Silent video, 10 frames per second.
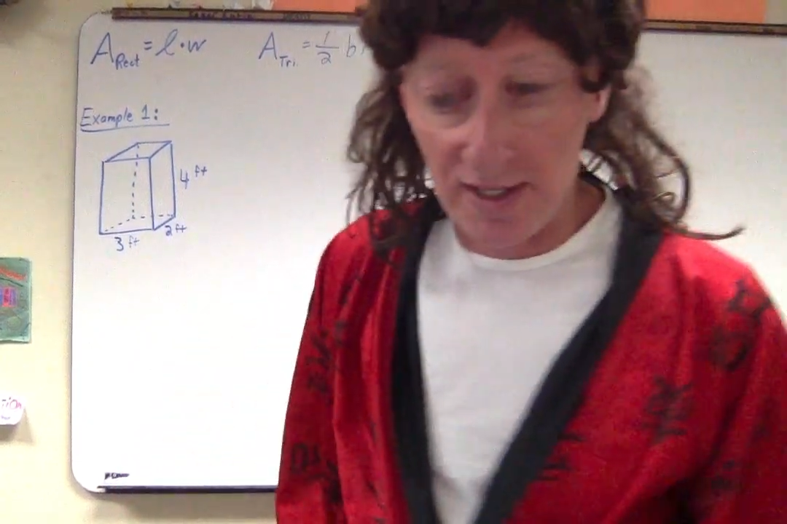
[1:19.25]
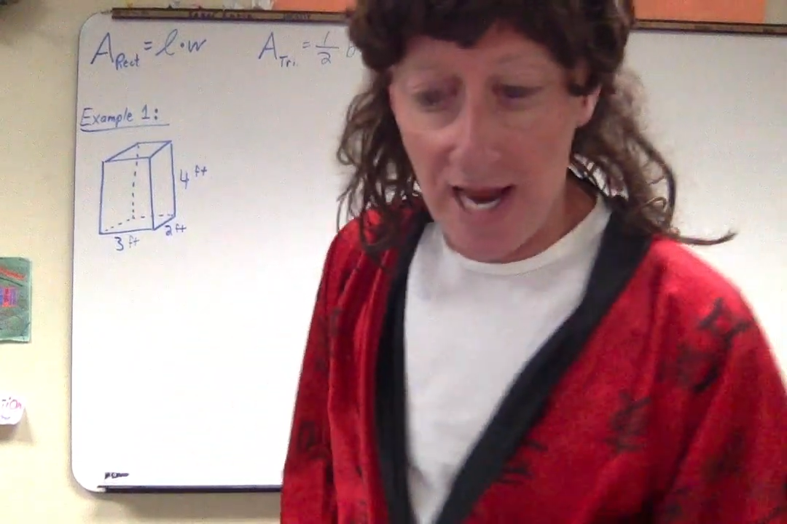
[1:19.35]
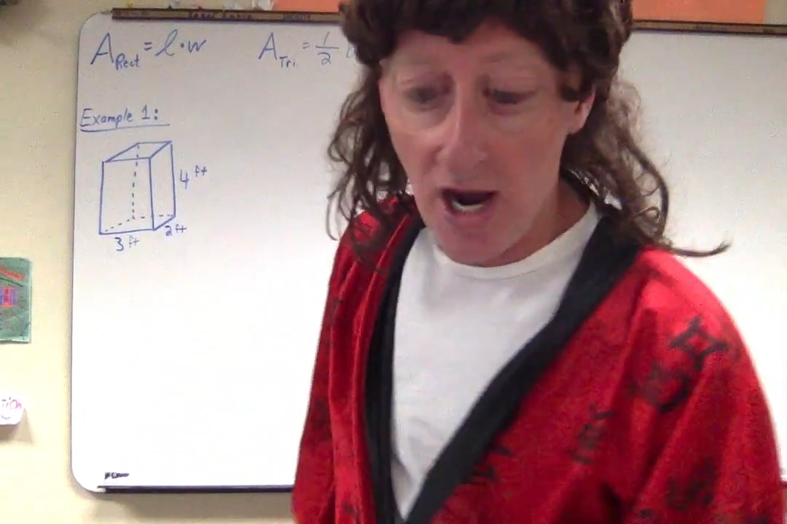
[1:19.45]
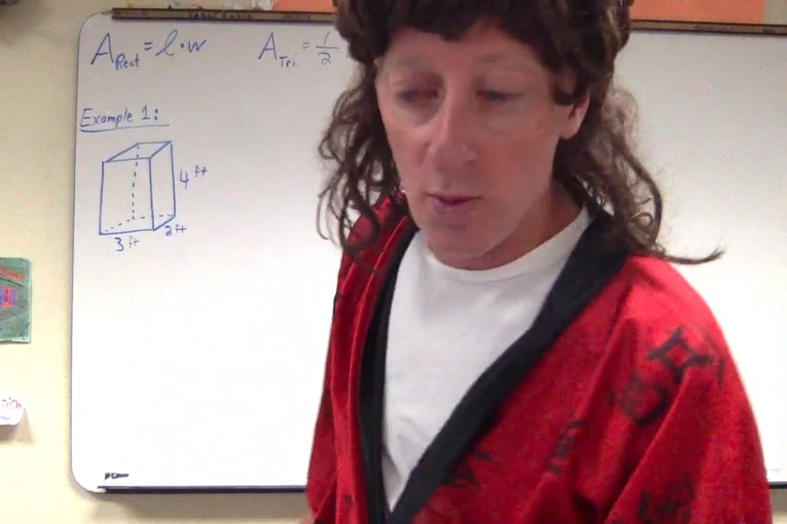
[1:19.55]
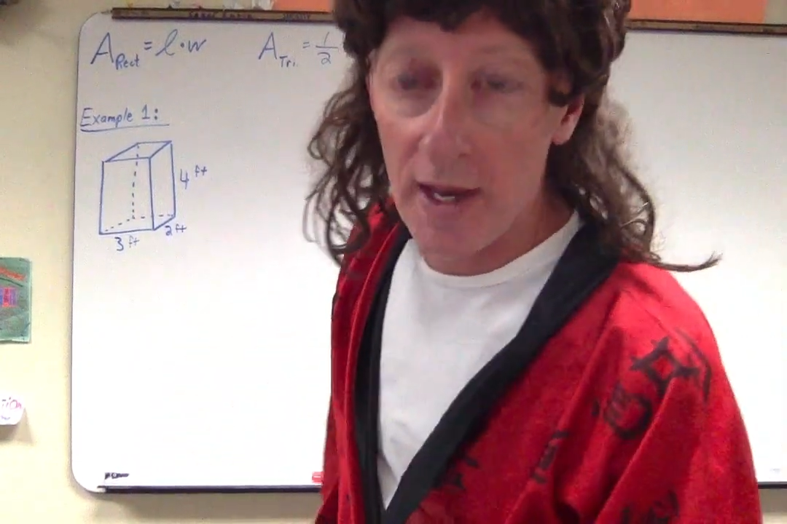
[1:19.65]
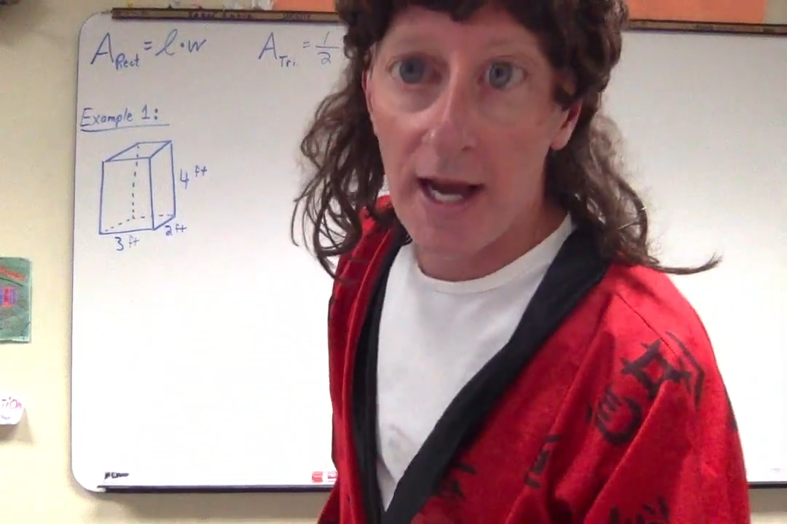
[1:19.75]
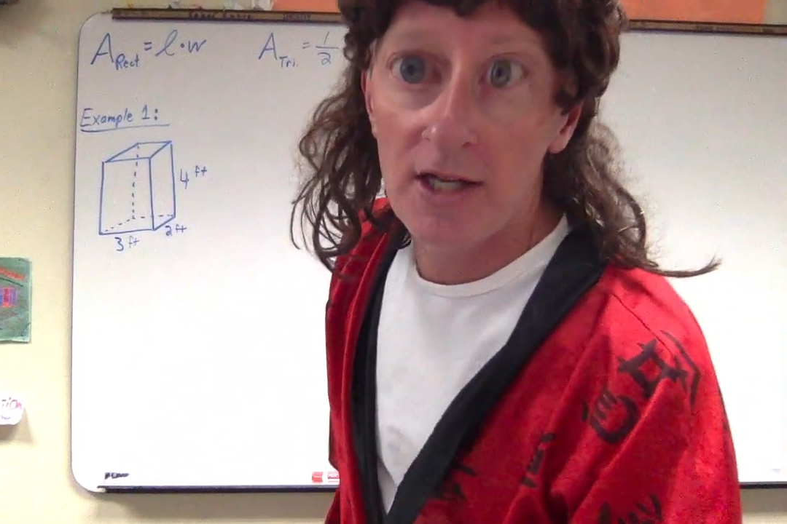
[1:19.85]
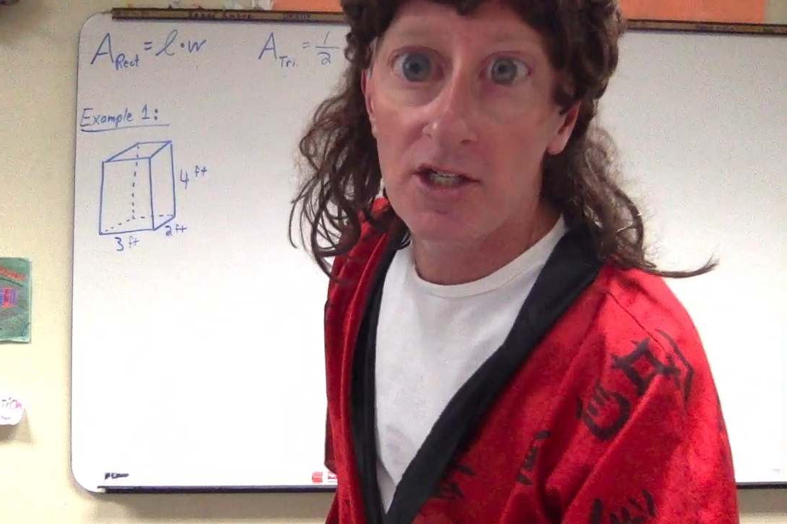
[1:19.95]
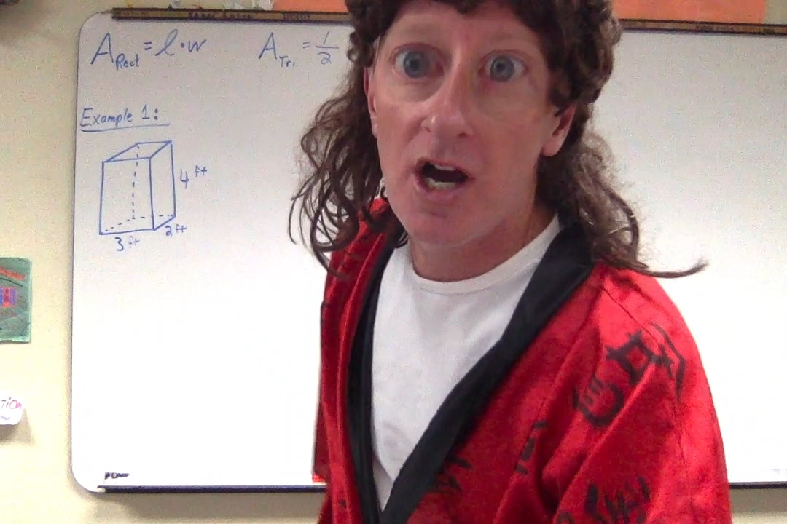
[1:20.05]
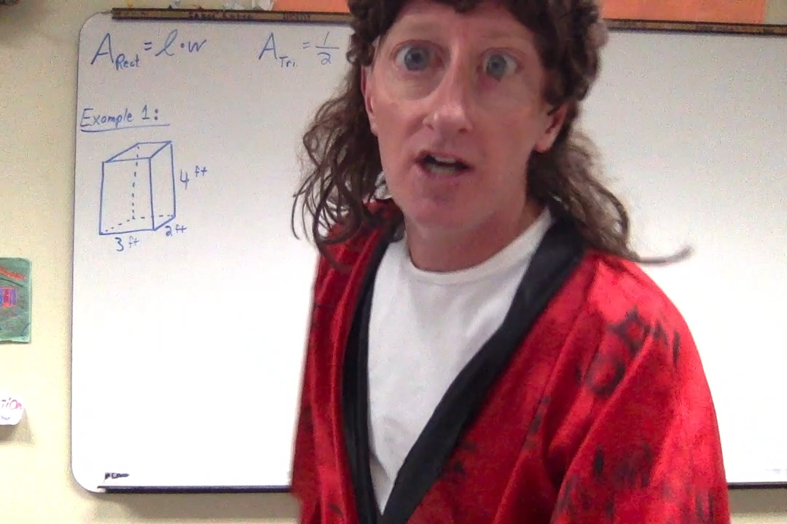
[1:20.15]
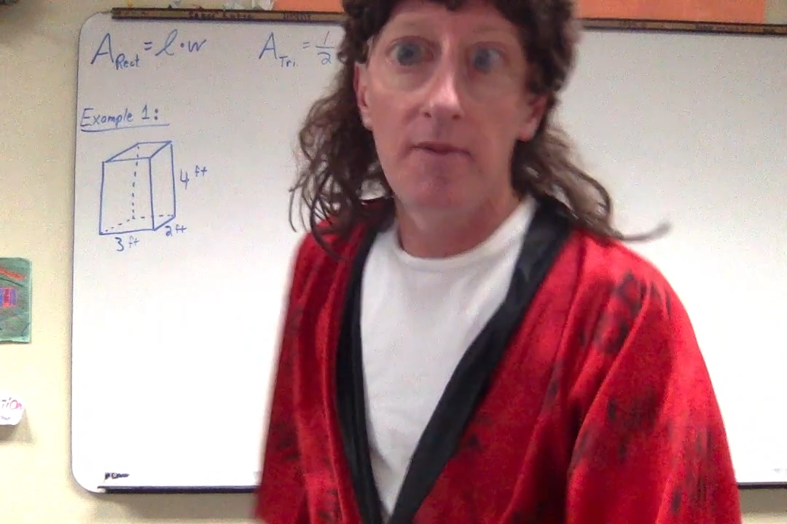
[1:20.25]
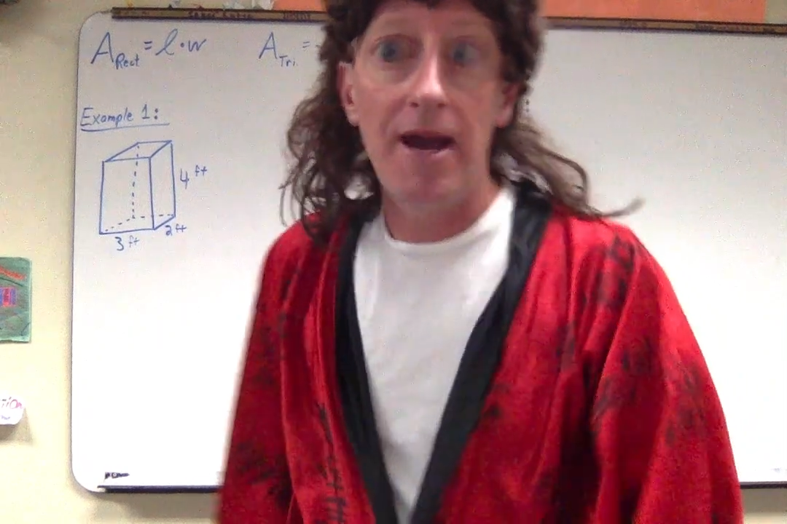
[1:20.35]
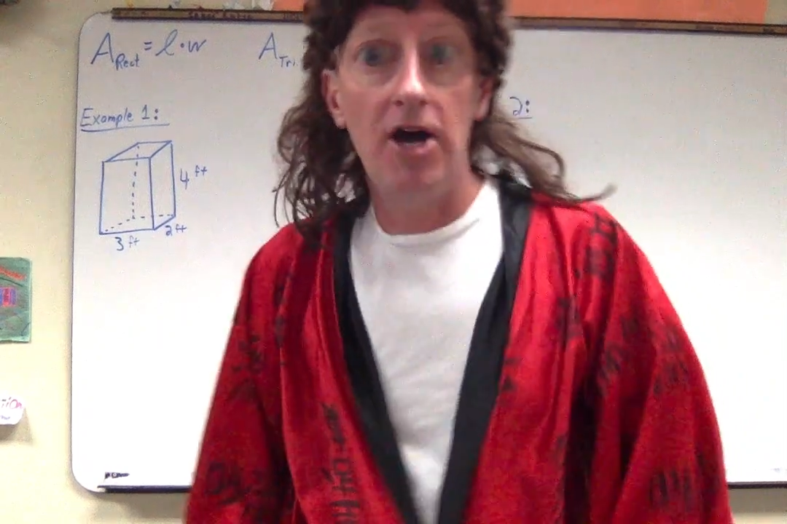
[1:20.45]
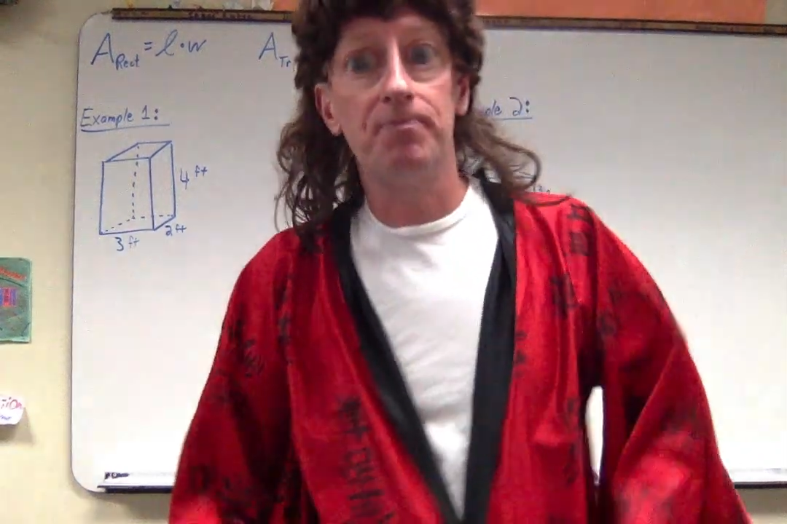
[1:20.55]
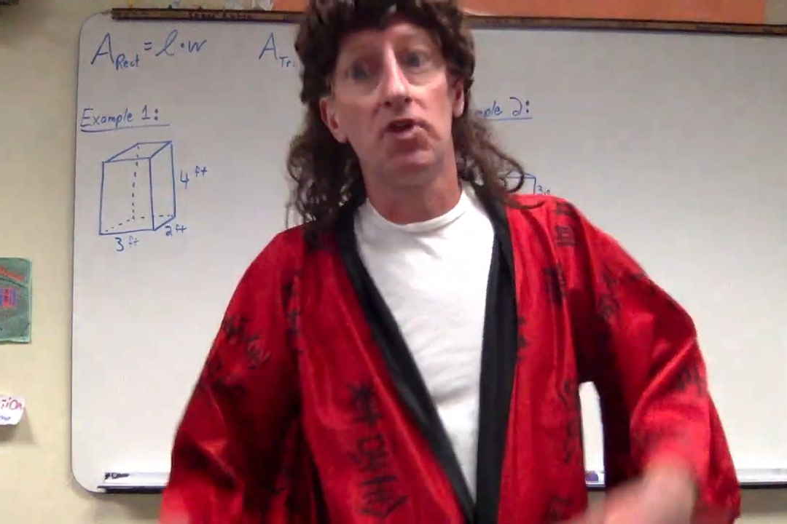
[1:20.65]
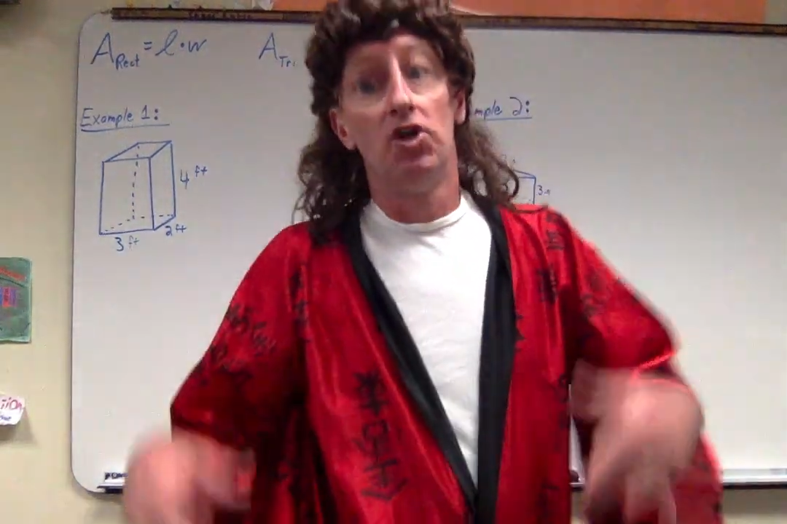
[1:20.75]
Now we got to talk about